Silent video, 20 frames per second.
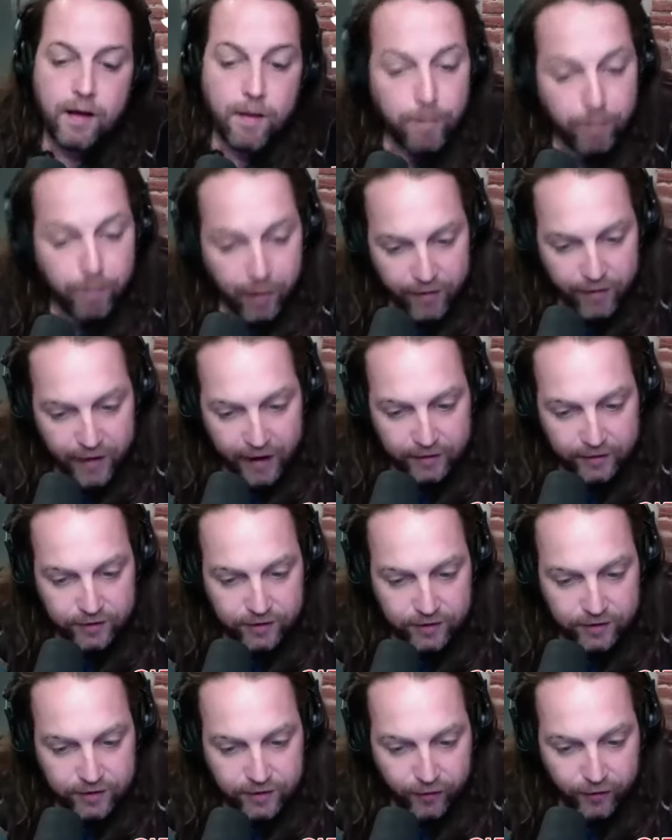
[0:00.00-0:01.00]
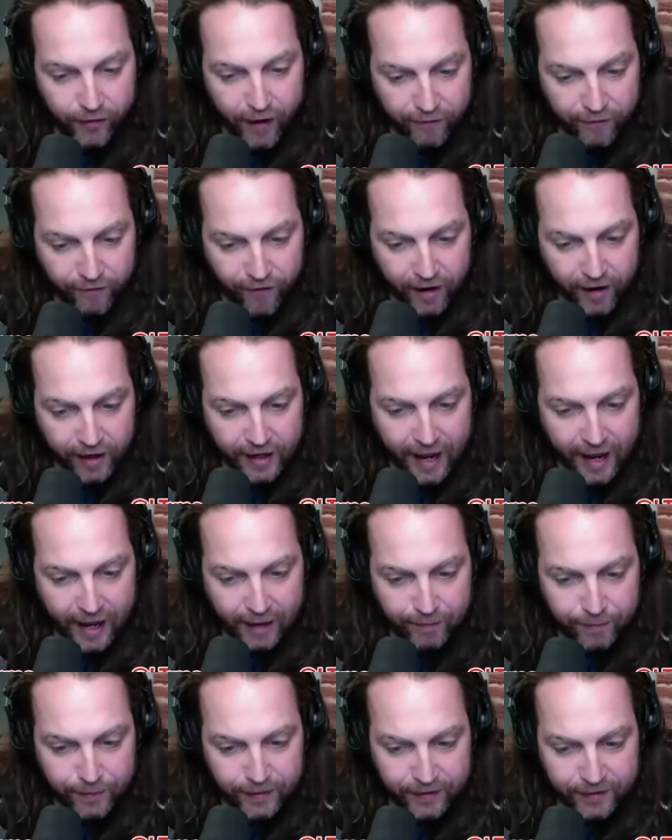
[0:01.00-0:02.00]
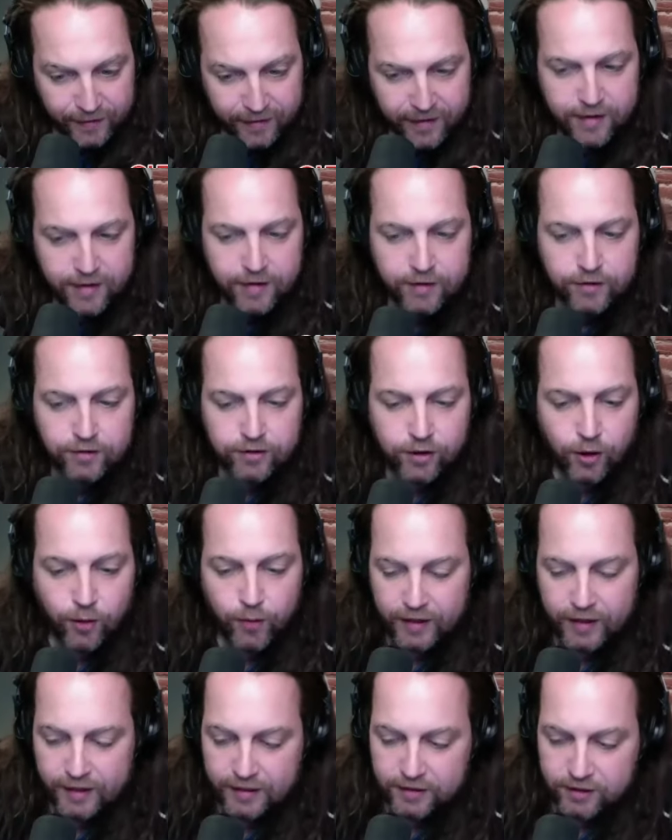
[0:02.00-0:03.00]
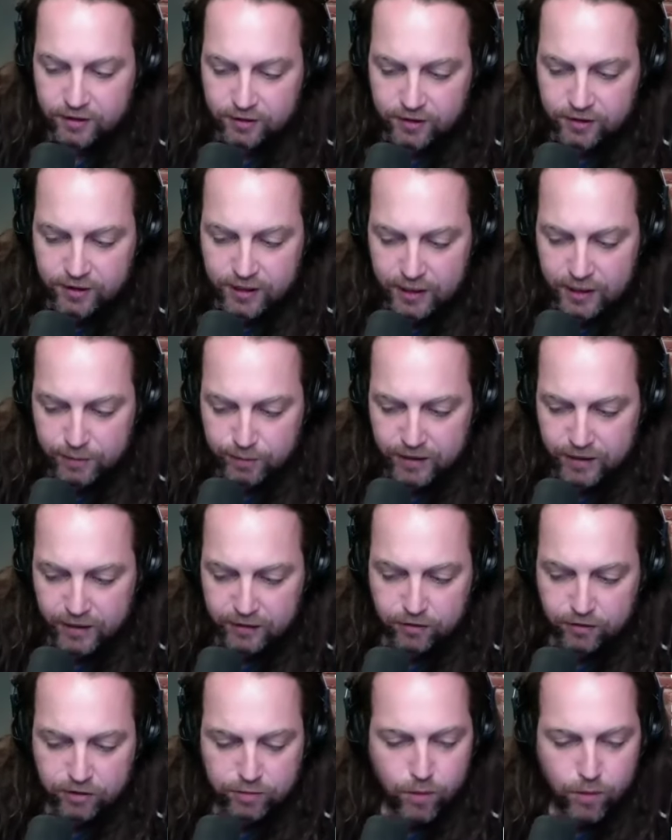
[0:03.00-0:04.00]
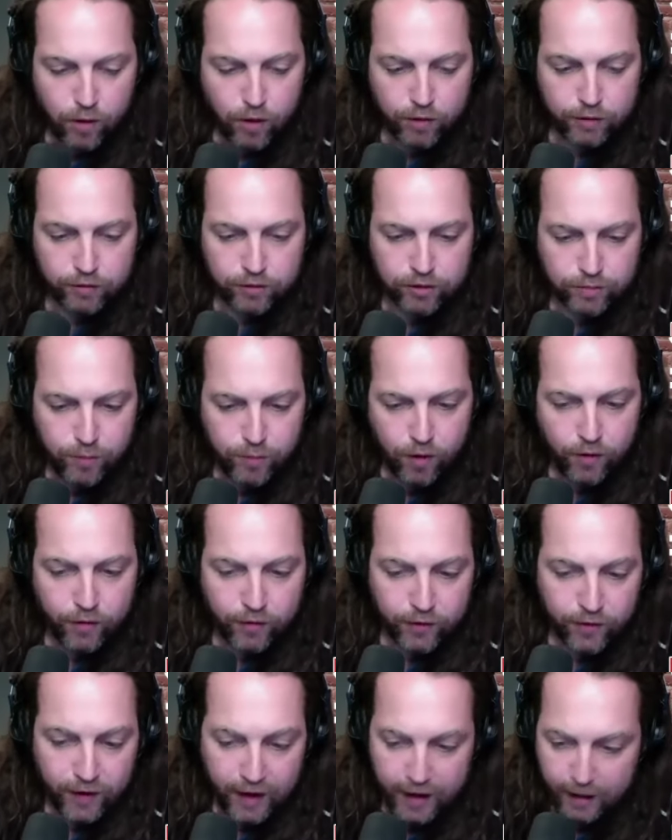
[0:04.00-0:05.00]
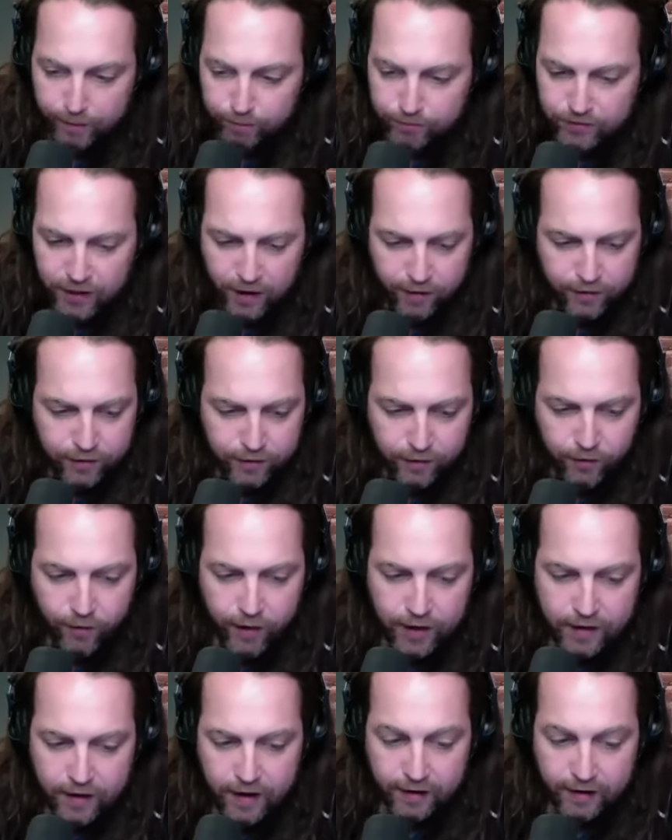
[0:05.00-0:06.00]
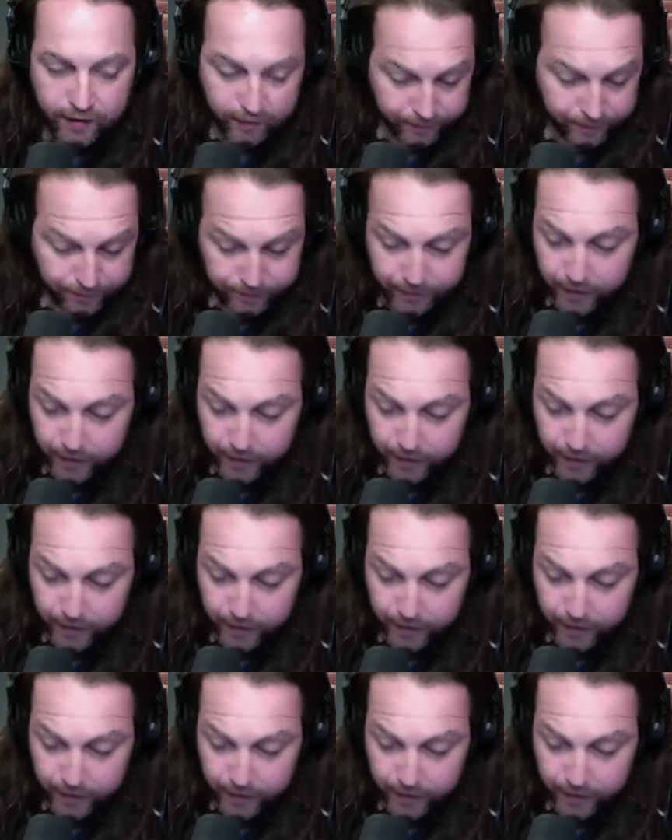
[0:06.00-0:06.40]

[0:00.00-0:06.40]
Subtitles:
but now she's still not fucking happy. So it just keeps getting smaller and smaller. And I'm telling you right now,